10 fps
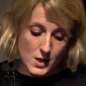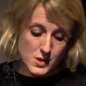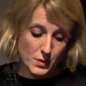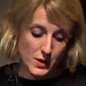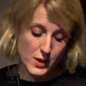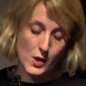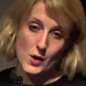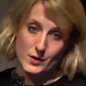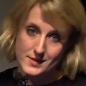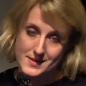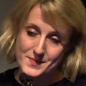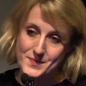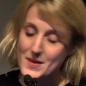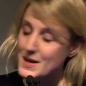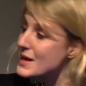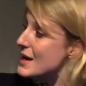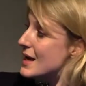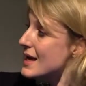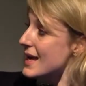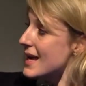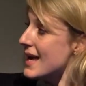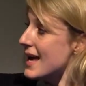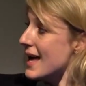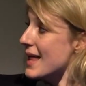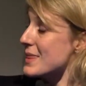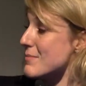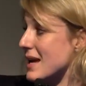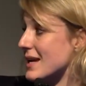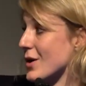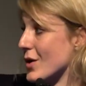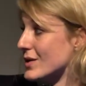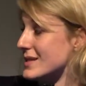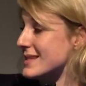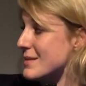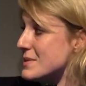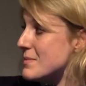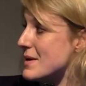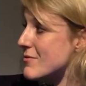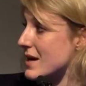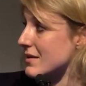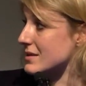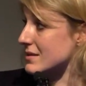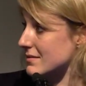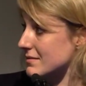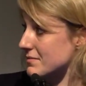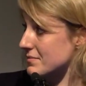So what are the cons? The main cons seem to be around and